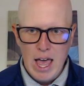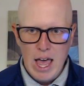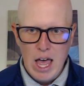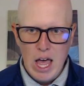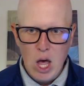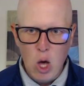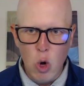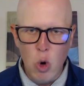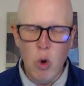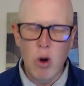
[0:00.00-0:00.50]

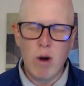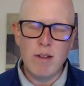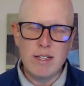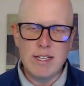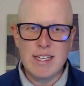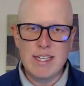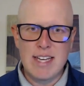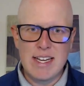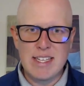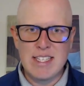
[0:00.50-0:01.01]
or at
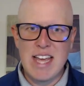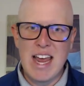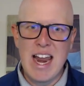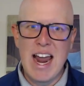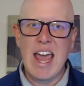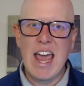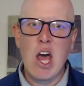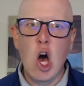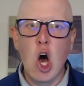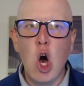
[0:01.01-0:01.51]
least I said
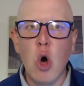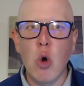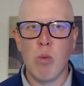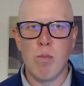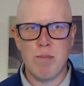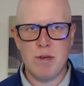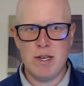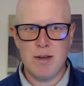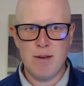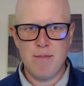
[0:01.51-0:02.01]
I
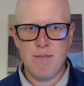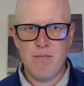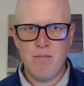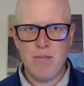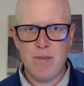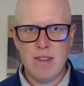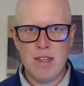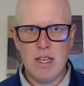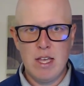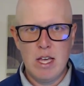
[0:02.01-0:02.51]
hoped
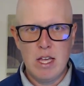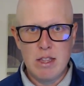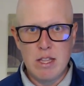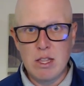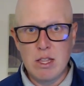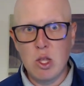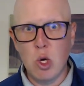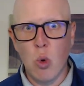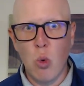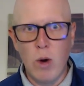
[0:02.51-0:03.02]

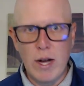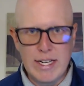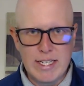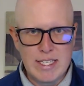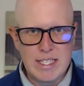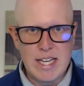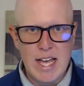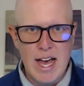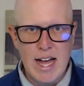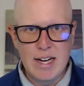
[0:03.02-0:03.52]
that the White
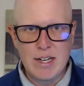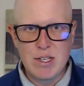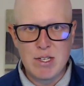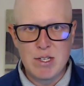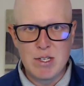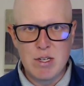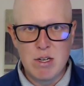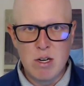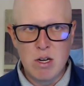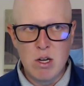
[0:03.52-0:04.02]

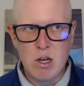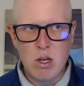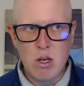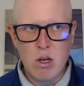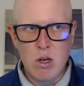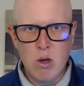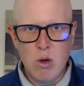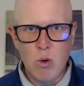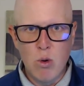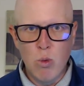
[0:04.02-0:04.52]
Sox
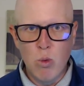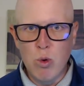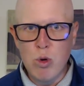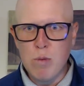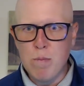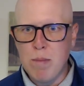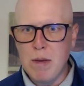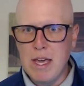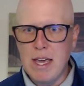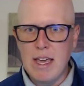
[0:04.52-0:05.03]

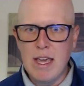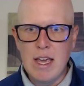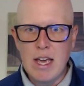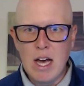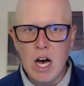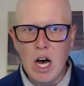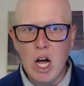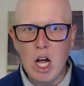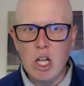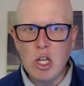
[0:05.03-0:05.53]
would be
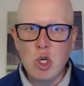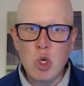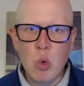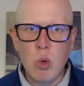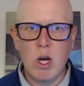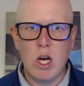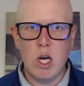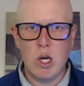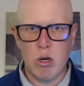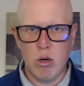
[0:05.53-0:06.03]
under
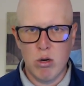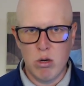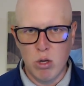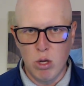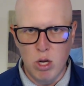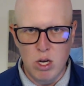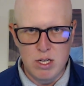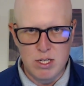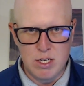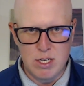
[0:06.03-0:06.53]
100
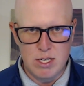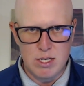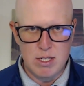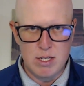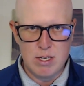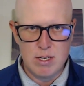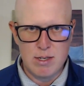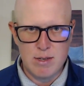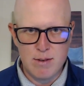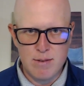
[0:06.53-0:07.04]

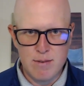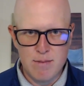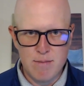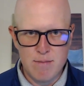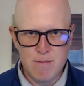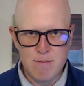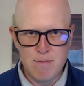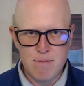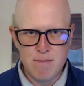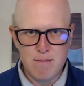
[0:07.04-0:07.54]
losses
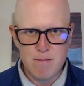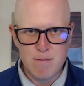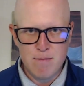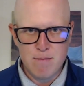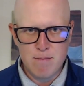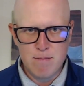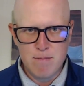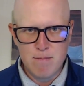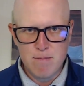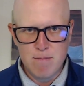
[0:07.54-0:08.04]

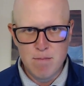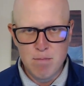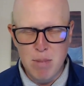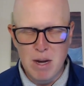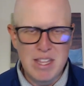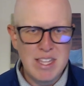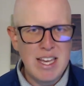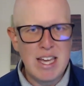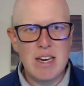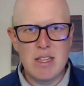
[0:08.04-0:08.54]
by
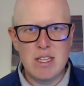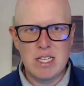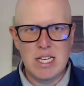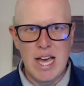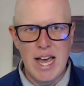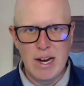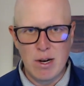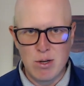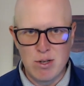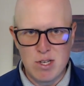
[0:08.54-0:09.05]
the end of the
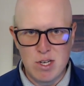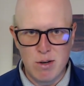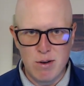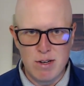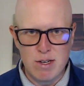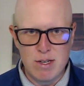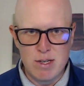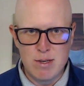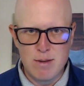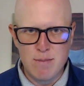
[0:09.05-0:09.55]
Tigers
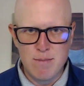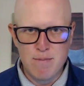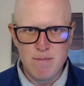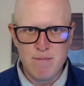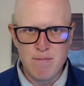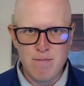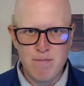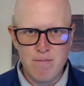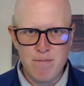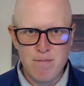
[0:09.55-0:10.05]
series.
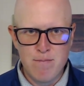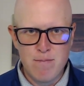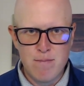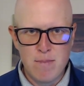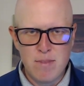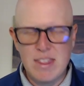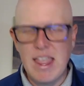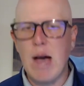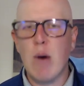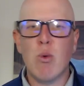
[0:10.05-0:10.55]

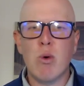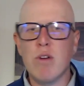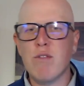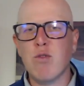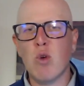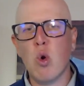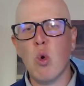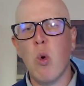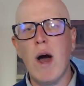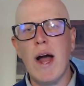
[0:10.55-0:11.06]
That would have
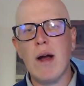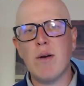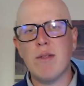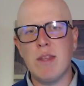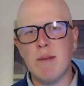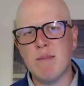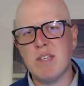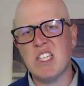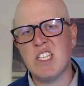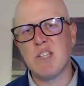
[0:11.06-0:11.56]
required
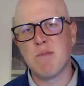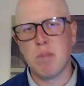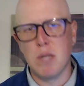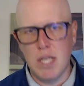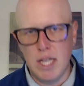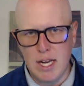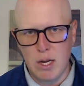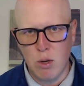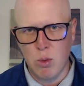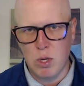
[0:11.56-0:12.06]
them
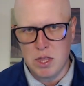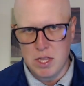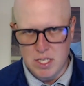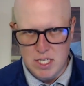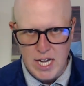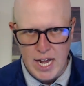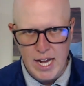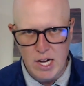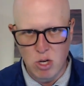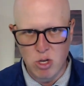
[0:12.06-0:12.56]
splitting with the
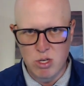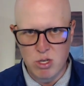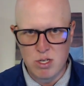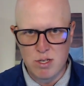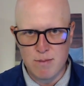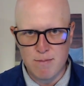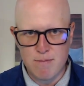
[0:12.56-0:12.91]
Tigers.